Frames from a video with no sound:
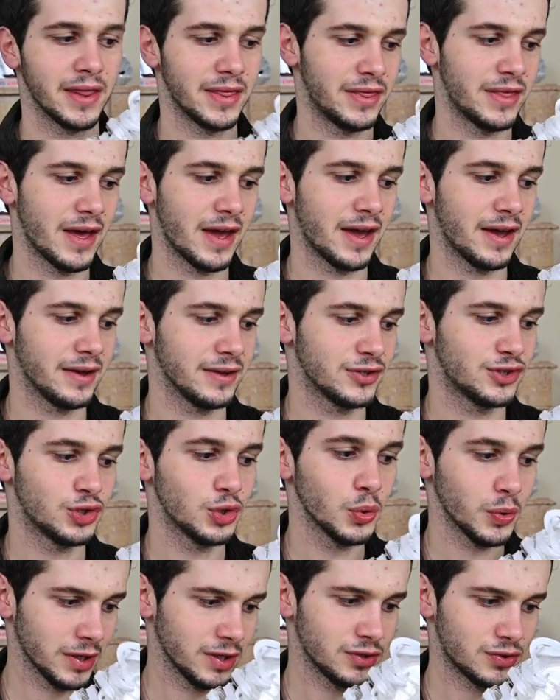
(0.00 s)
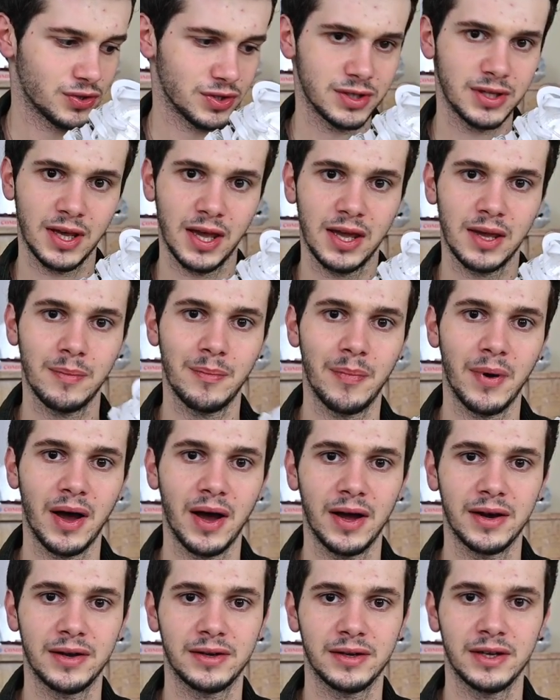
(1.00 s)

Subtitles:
the shoe interesting, but